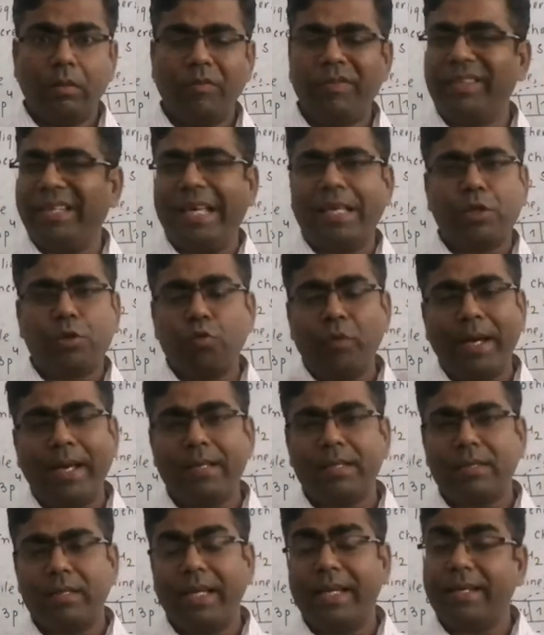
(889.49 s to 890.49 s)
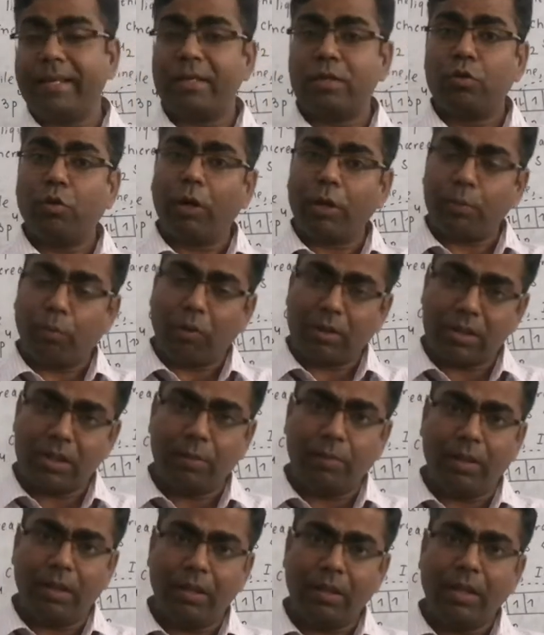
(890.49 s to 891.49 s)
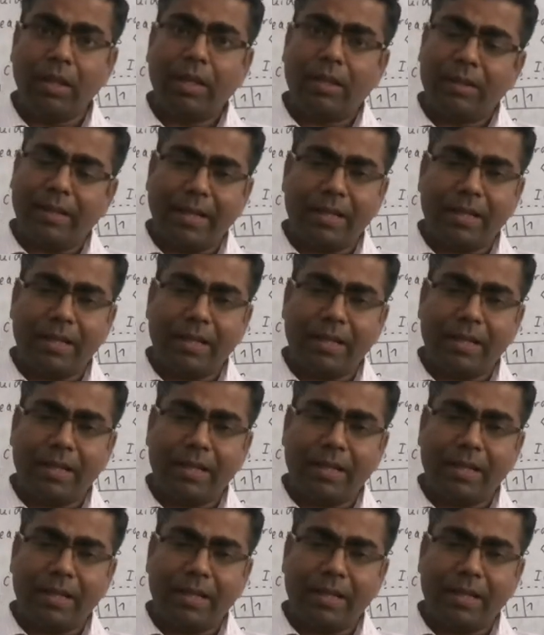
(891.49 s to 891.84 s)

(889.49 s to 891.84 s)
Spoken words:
With H2S, it is not possible.